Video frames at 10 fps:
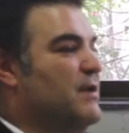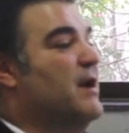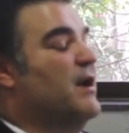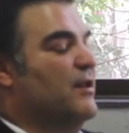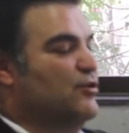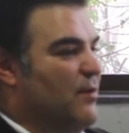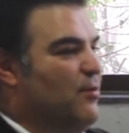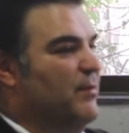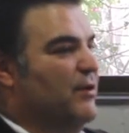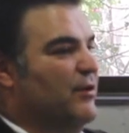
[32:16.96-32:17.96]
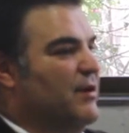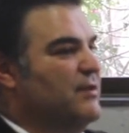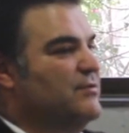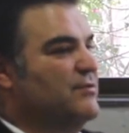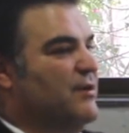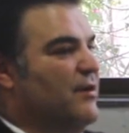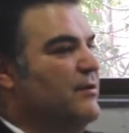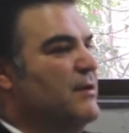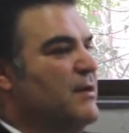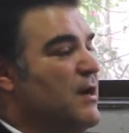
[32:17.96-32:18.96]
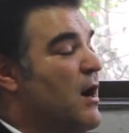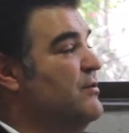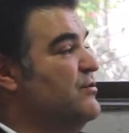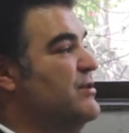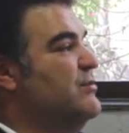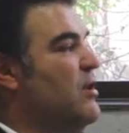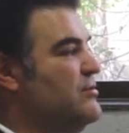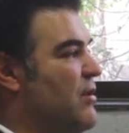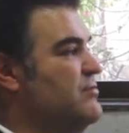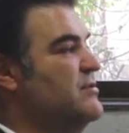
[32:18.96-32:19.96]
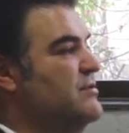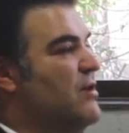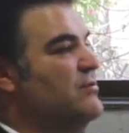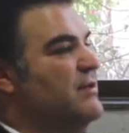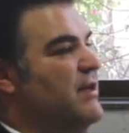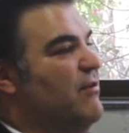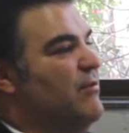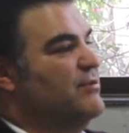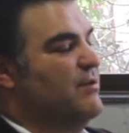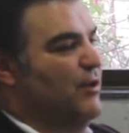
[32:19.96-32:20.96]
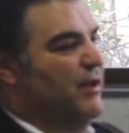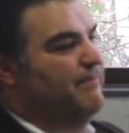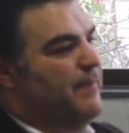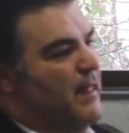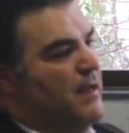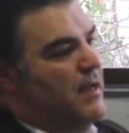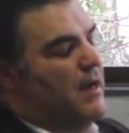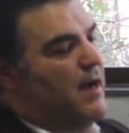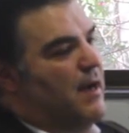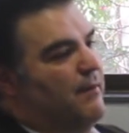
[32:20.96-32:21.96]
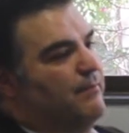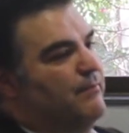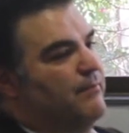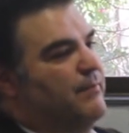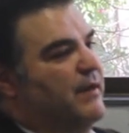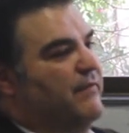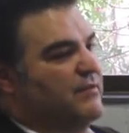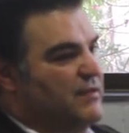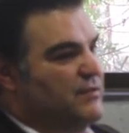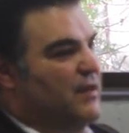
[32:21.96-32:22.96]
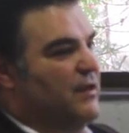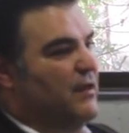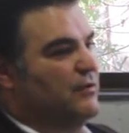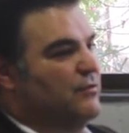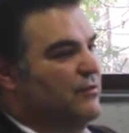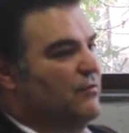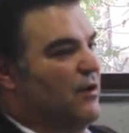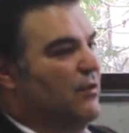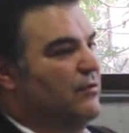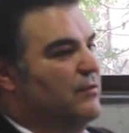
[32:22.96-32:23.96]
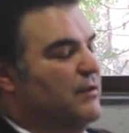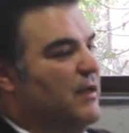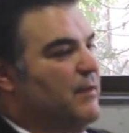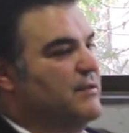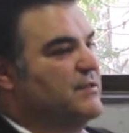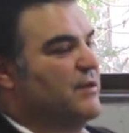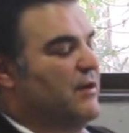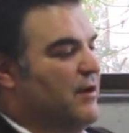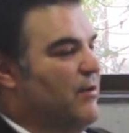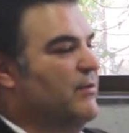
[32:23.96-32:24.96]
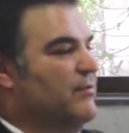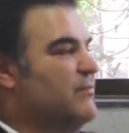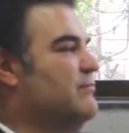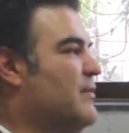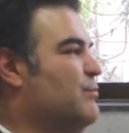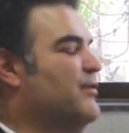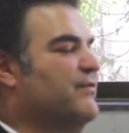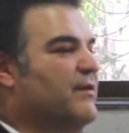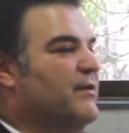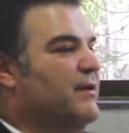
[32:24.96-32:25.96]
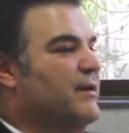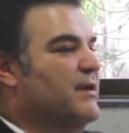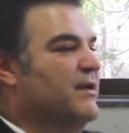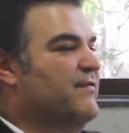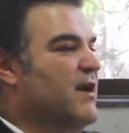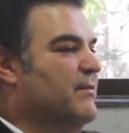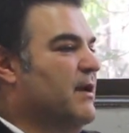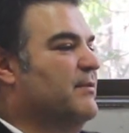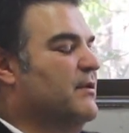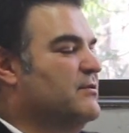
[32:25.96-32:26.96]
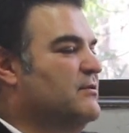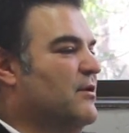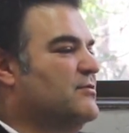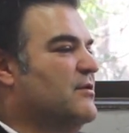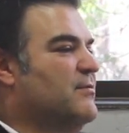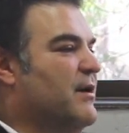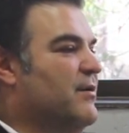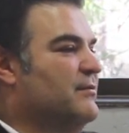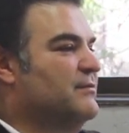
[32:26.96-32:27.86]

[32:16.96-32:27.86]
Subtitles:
No. The job brought me to Newcastle. So I was originally, whilst I was consulting here, I was commuting. But ever since I took the role as CIO, I moved the family up lock, stock and barrel.